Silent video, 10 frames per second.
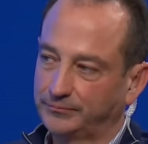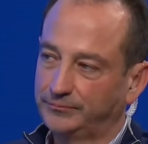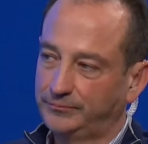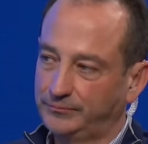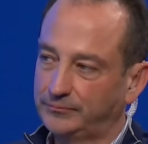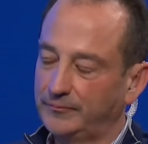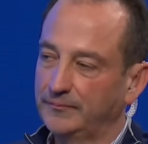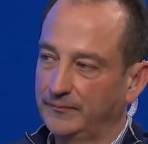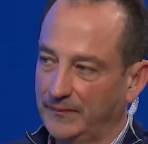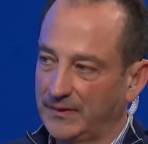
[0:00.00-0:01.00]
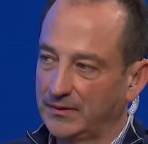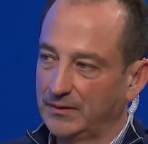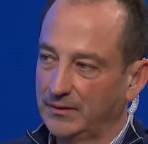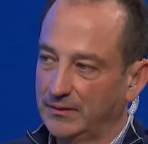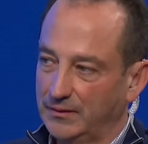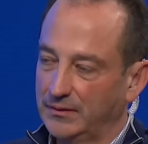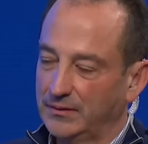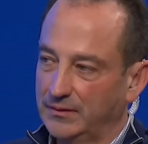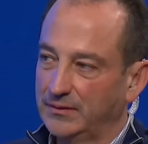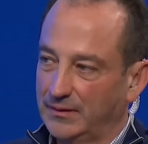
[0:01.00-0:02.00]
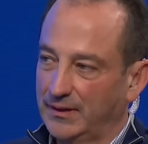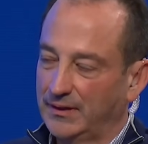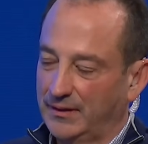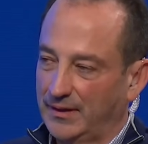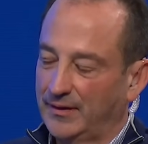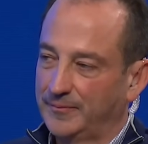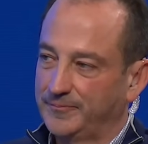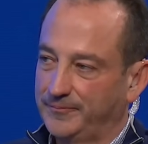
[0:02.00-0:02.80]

So that's kind of fun. I mean, we've pulled people